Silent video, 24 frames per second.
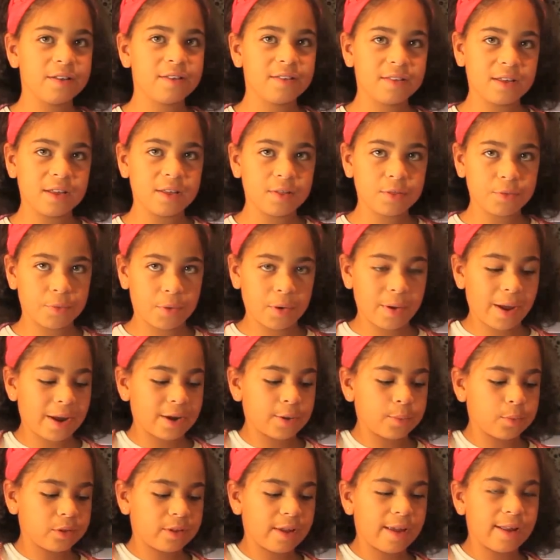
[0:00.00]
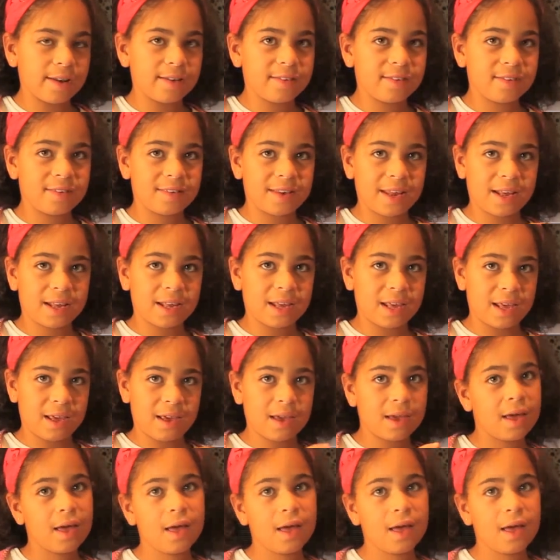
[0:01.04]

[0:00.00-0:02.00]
see-through and it will turn sticky.